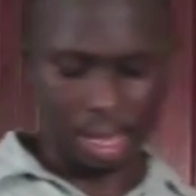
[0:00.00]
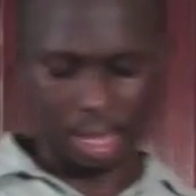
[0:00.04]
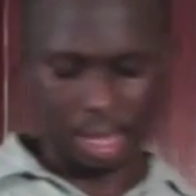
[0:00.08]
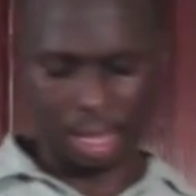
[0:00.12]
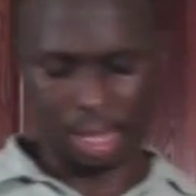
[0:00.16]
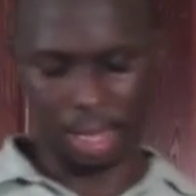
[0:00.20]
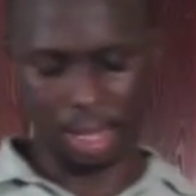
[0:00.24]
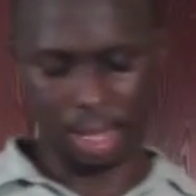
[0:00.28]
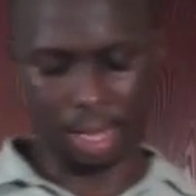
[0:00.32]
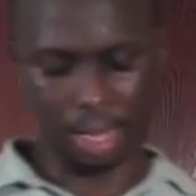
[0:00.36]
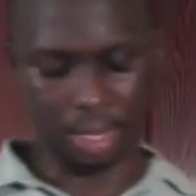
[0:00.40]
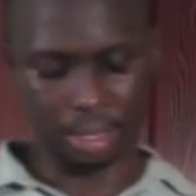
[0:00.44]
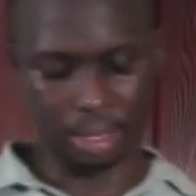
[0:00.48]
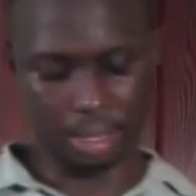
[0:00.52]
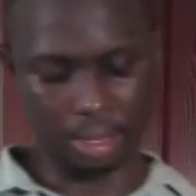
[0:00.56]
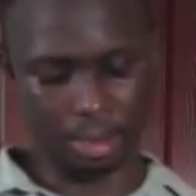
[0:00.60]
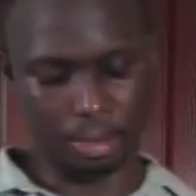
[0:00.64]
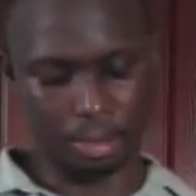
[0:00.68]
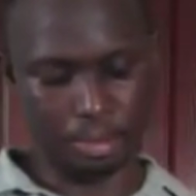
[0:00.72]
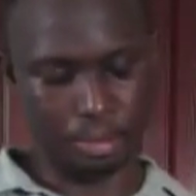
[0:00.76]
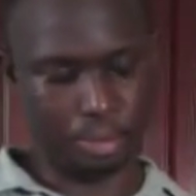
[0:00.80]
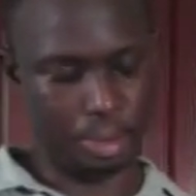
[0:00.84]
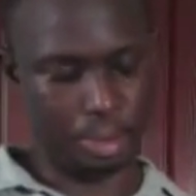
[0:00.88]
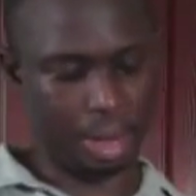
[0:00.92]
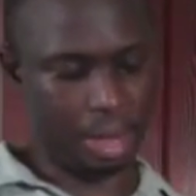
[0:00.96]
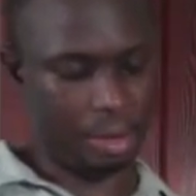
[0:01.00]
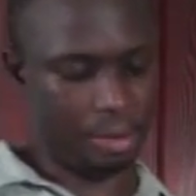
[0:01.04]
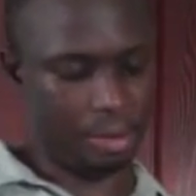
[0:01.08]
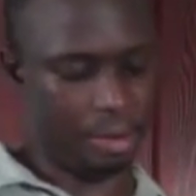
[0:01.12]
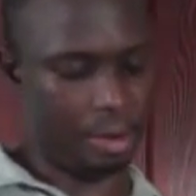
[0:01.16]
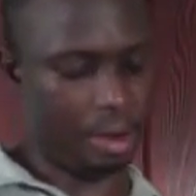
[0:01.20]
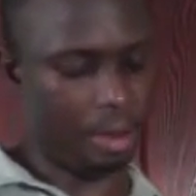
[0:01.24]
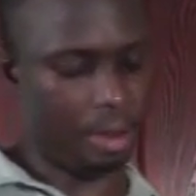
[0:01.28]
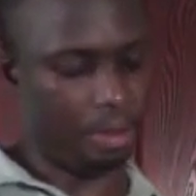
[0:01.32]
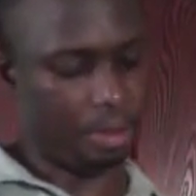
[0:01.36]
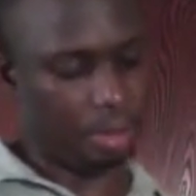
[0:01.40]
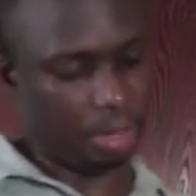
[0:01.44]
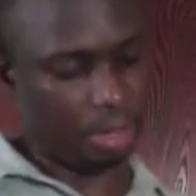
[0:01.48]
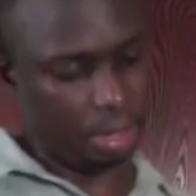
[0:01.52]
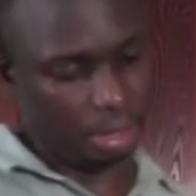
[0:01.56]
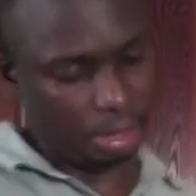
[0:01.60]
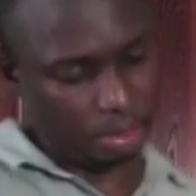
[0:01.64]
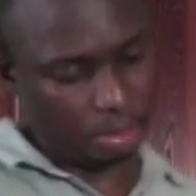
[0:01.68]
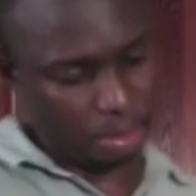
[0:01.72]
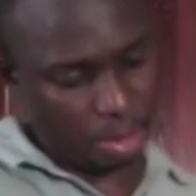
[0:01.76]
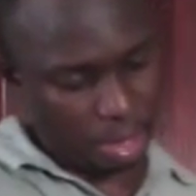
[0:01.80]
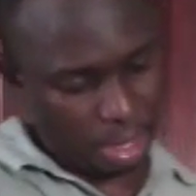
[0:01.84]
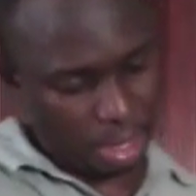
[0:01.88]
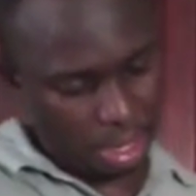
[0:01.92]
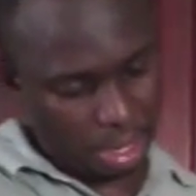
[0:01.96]
I got some breadcrumbs,
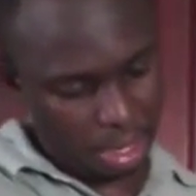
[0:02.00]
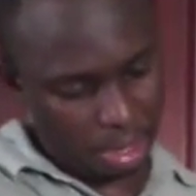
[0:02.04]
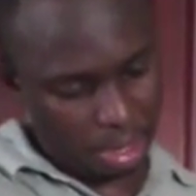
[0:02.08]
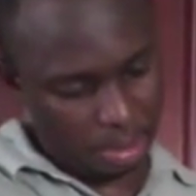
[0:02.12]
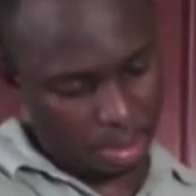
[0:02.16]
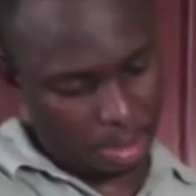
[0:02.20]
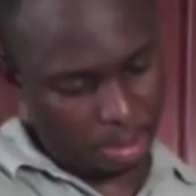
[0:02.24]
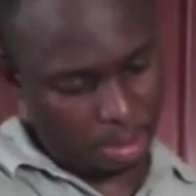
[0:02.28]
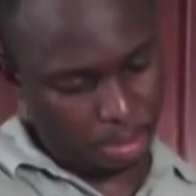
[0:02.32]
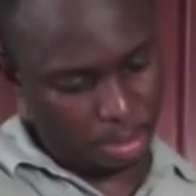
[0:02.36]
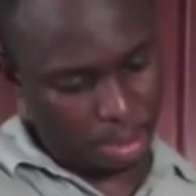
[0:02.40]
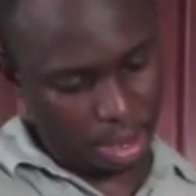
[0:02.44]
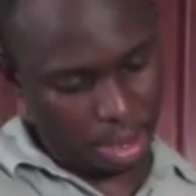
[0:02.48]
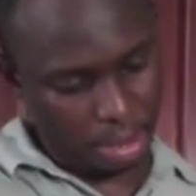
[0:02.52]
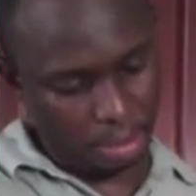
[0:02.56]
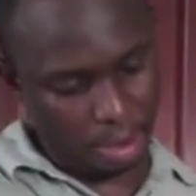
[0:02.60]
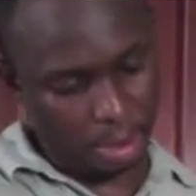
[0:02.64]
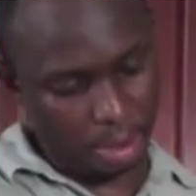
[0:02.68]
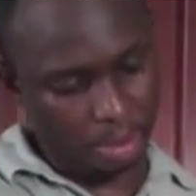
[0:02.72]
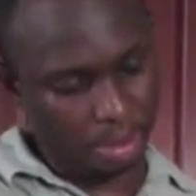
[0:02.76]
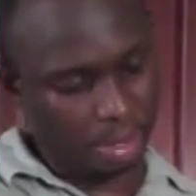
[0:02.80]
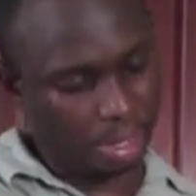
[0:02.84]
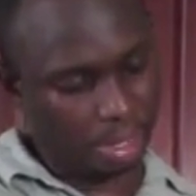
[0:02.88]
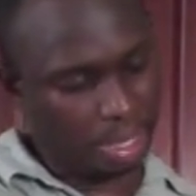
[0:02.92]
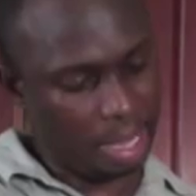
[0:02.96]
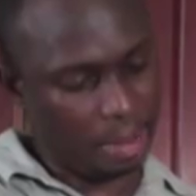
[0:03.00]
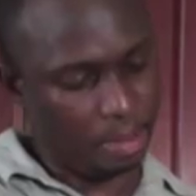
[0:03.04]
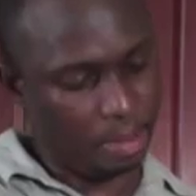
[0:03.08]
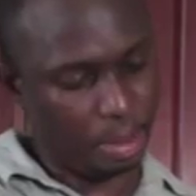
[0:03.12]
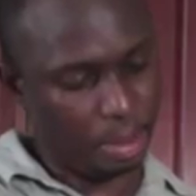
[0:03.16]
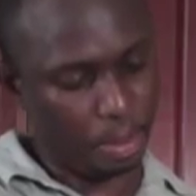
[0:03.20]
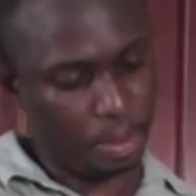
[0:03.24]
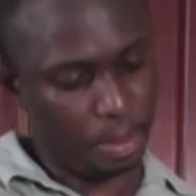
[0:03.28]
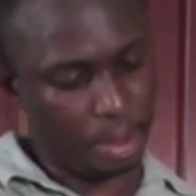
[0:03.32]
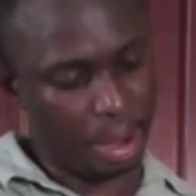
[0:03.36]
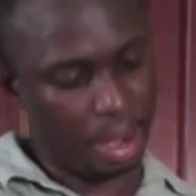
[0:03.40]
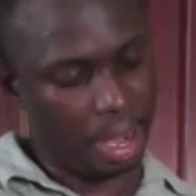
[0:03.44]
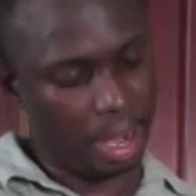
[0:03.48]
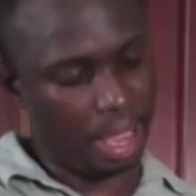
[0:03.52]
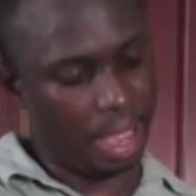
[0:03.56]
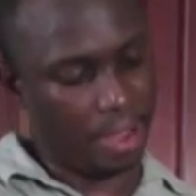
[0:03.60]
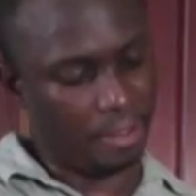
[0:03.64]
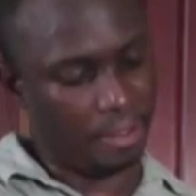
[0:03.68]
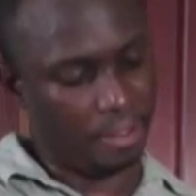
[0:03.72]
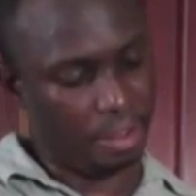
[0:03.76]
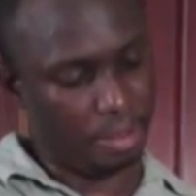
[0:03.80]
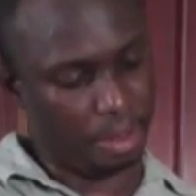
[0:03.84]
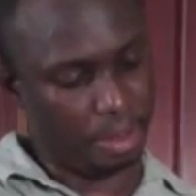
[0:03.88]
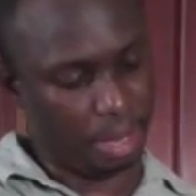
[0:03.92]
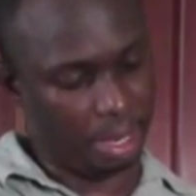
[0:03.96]
sprinkle a little bit of breadcrumbs. See, I'm preparing
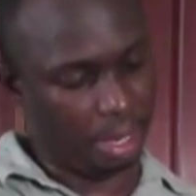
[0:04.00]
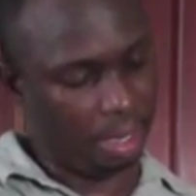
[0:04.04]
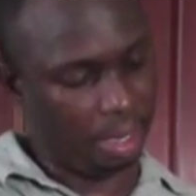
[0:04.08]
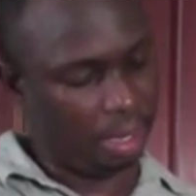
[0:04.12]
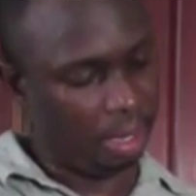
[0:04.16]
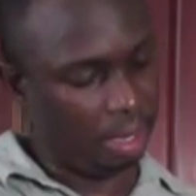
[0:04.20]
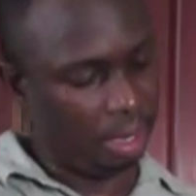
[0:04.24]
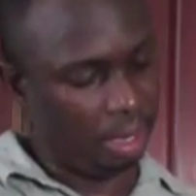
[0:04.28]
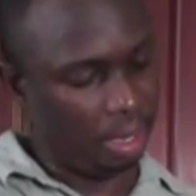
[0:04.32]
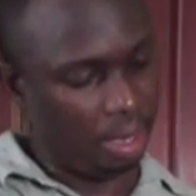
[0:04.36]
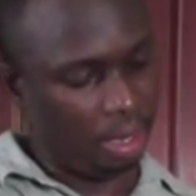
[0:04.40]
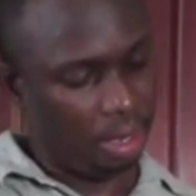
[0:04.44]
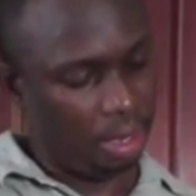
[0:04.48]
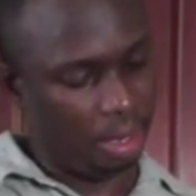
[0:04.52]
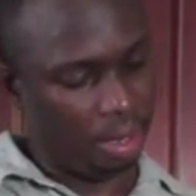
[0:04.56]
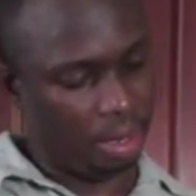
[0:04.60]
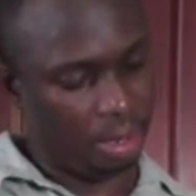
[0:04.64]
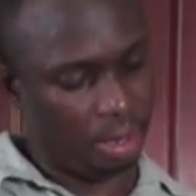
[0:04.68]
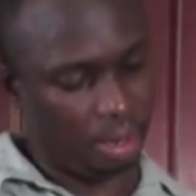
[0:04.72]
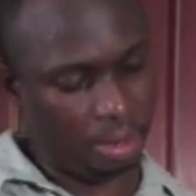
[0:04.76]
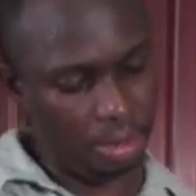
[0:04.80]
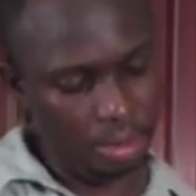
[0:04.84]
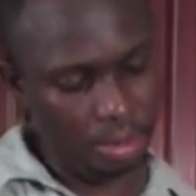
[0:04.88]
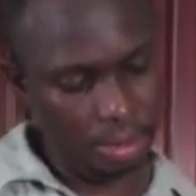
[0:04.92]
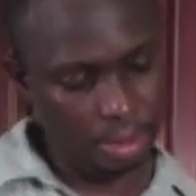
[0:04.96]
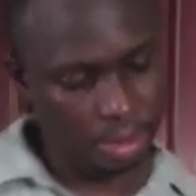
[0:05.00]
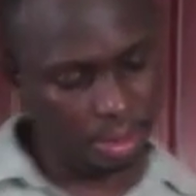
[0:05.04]
everybody, you know,